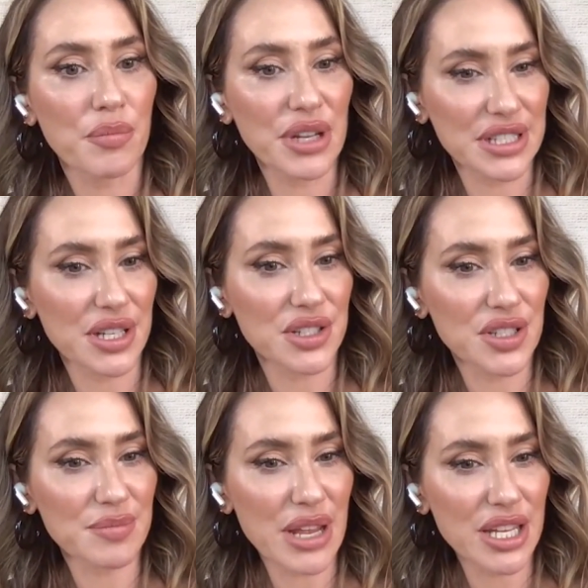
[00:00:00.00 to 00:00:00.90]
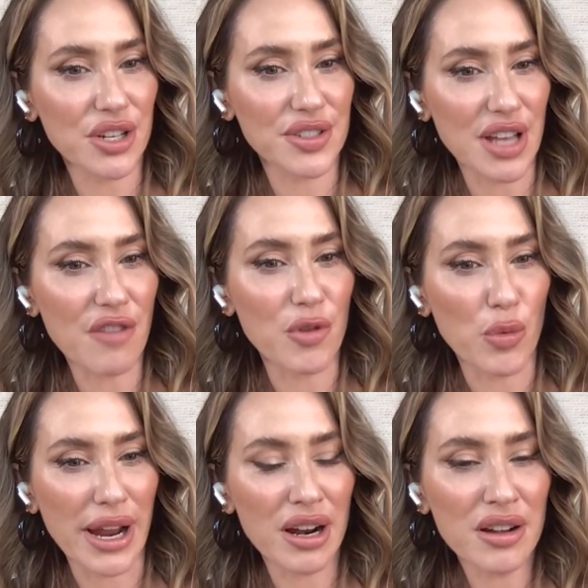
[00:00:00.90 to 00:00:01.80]
but to just make yourself
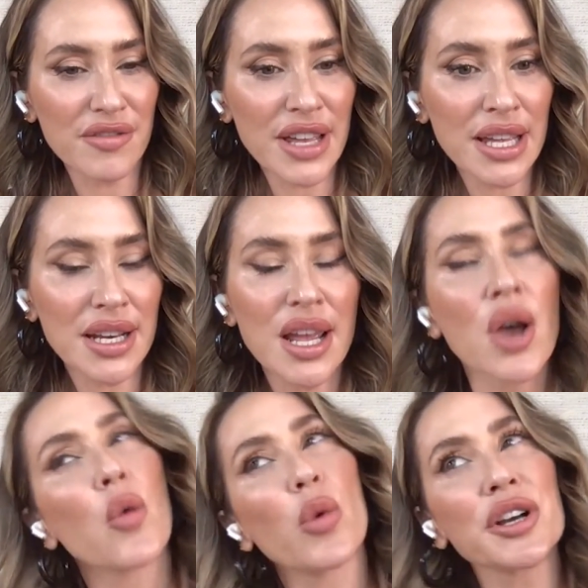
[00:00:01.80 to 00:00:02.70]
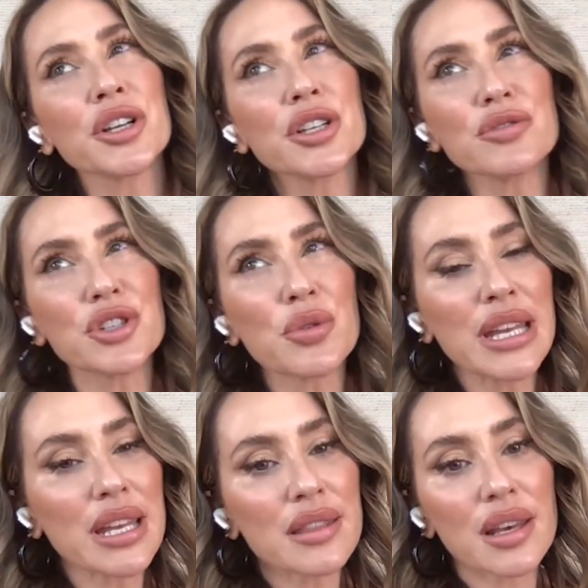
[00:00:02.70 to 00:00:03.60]
aware of it. What are you
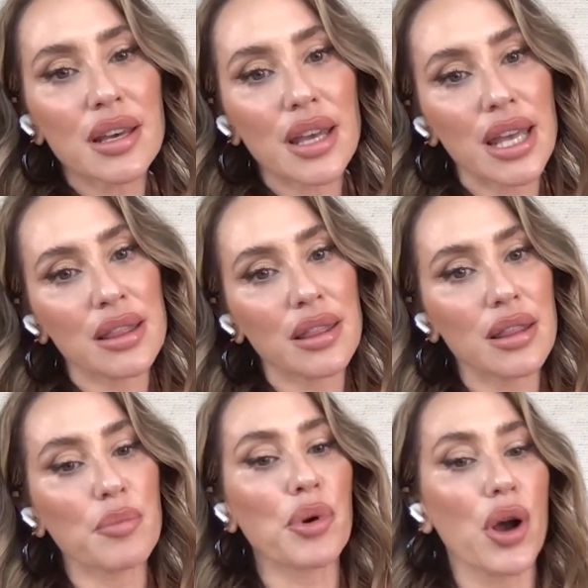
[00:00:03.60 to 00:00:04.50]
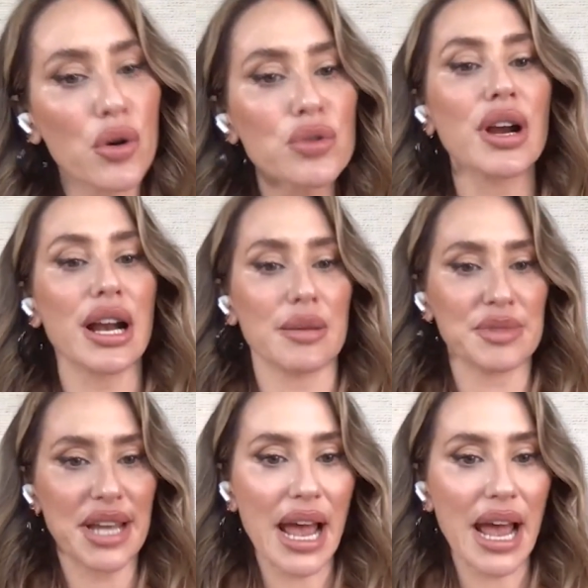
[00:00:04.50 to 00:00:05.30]
doing in the program to